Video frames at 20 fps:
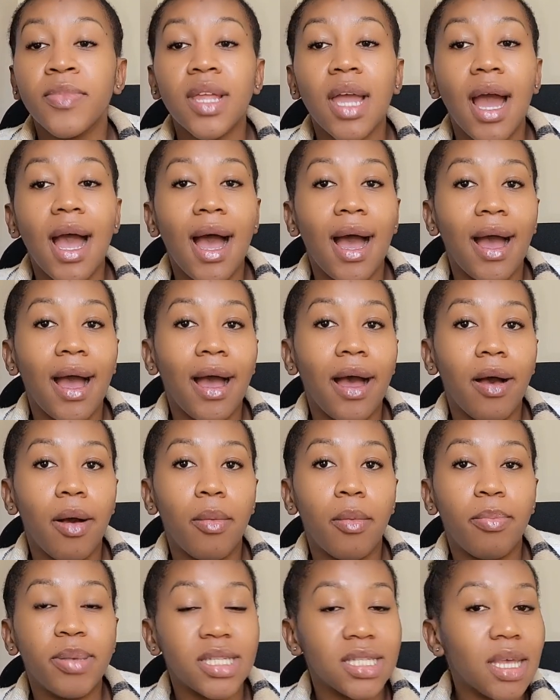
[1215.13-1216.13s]

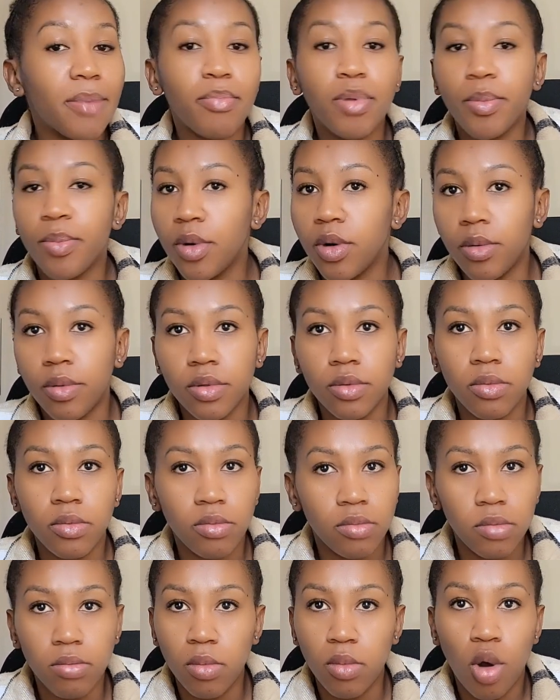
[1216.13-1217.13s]
But some people
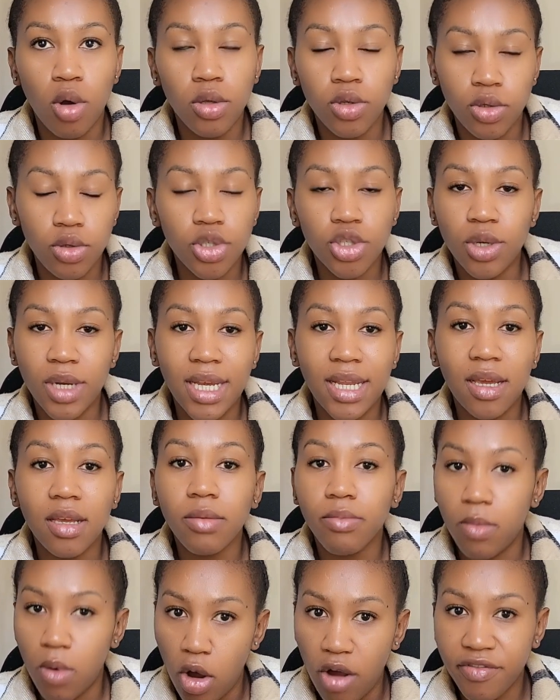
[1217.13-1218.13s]
more
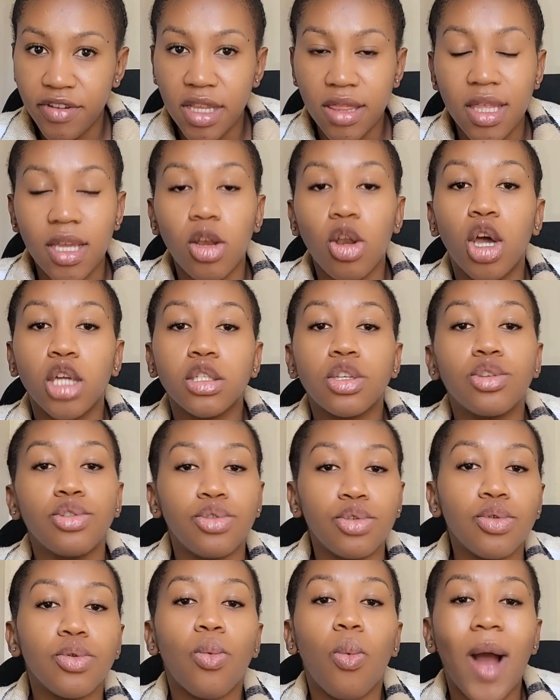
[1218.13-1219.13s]
often than not
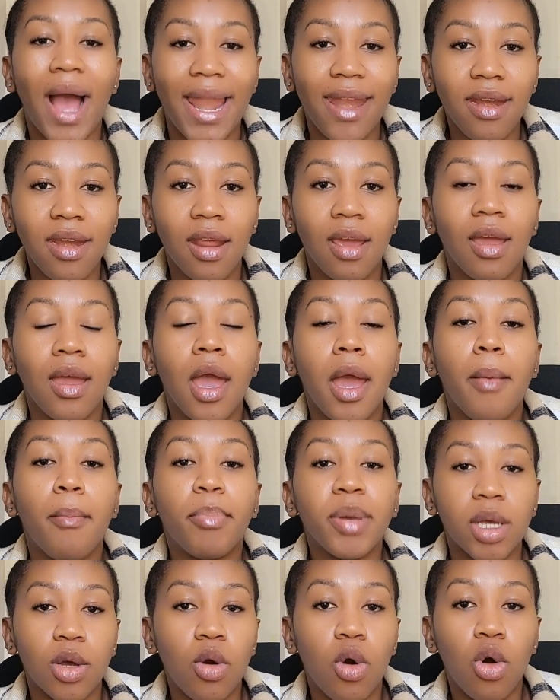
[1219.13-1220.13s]
do one,
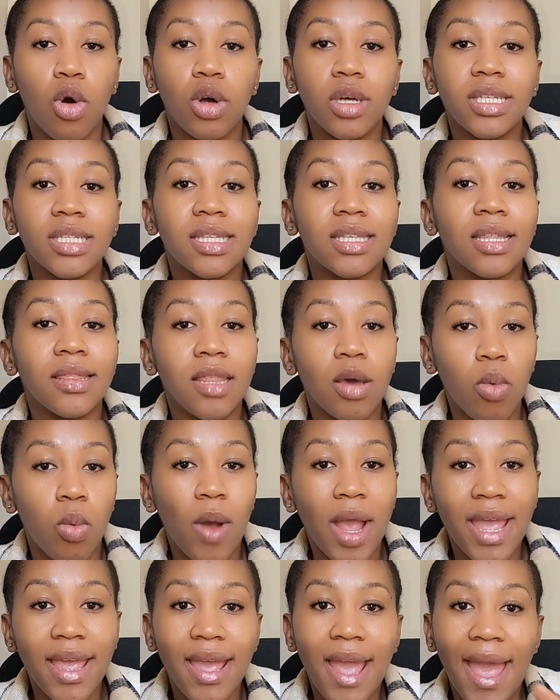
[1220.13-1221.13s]
because the
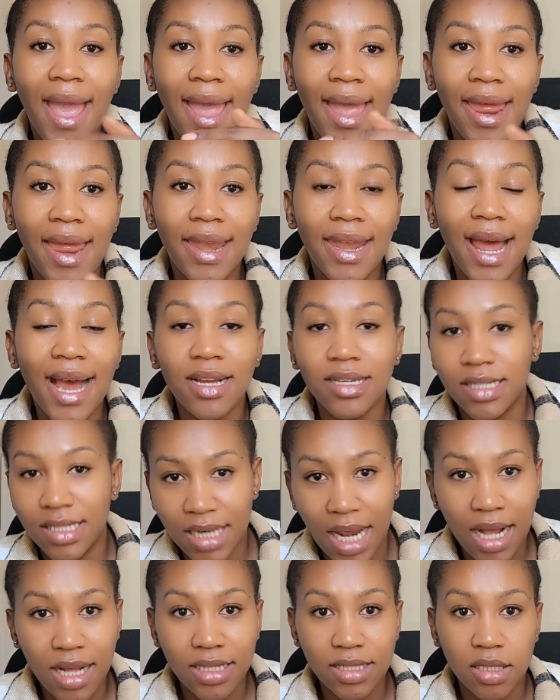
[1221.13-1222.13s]
way an
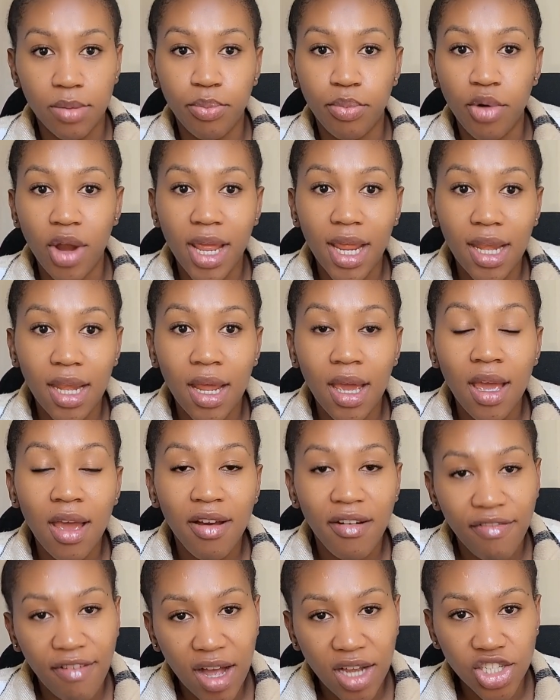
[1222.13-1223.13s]
adult brain
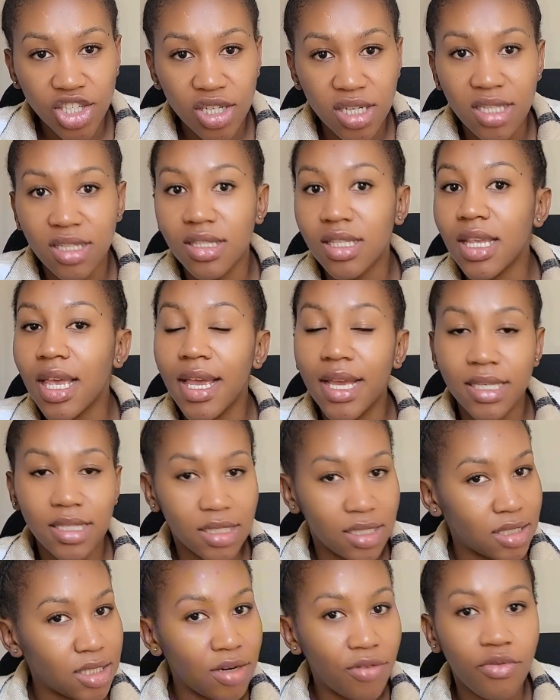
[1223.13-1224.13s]
functions
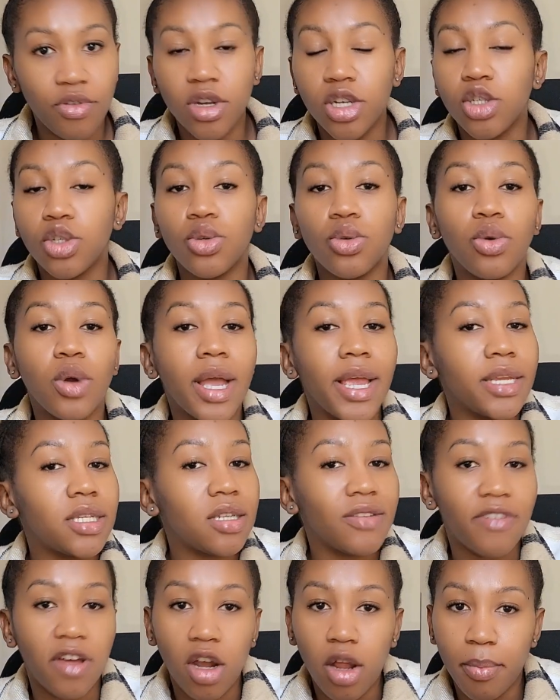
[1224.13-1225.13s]
is different to a
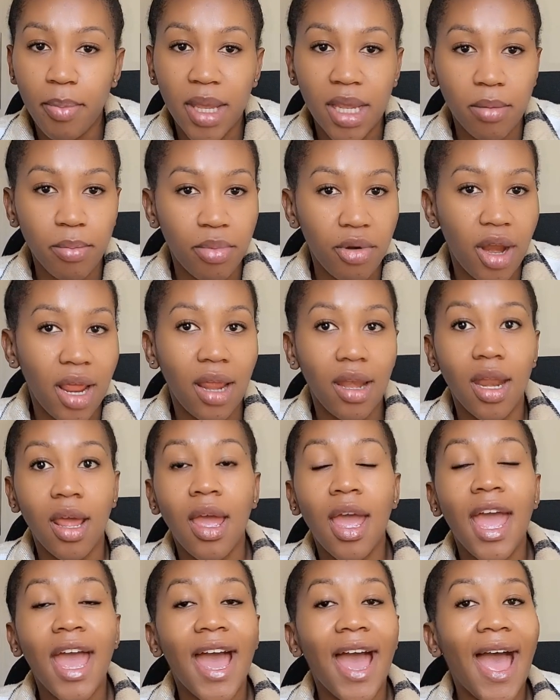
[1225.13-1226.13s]
developing brain,
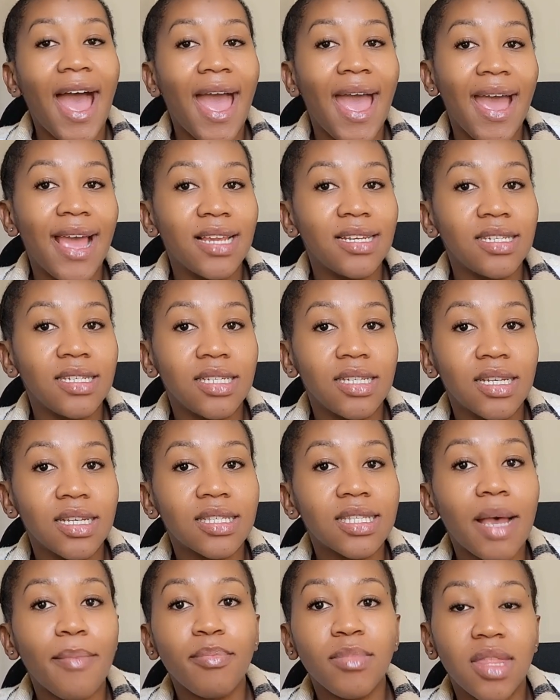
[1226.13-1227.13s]
and
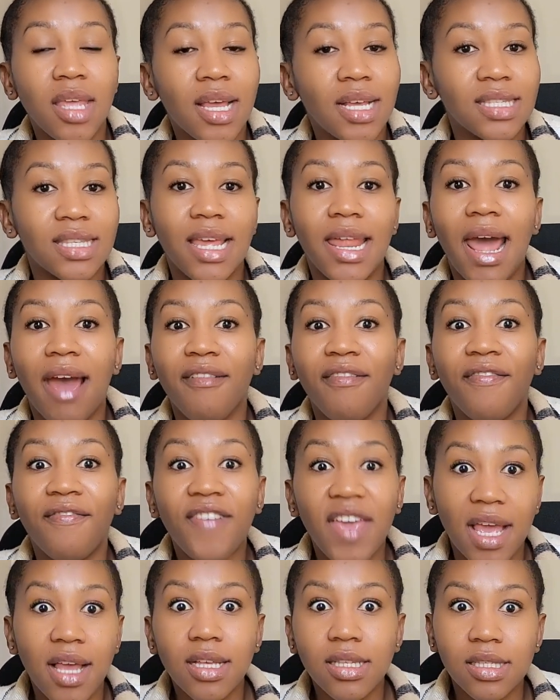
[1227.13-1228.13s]
some things that are
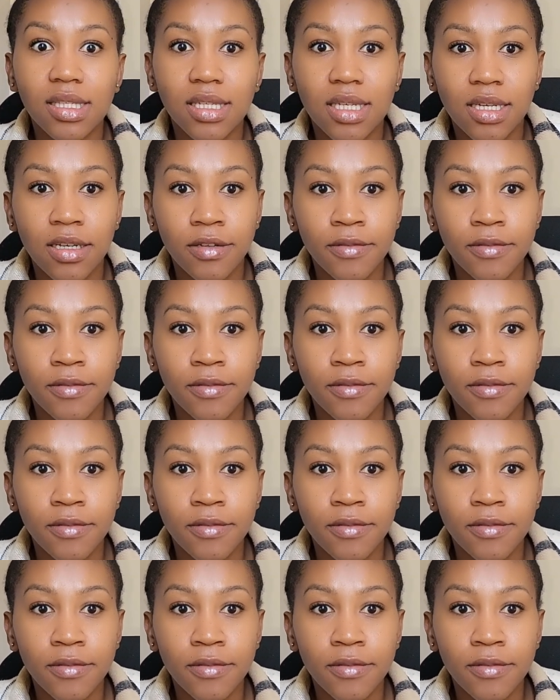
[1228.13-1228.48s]
fixed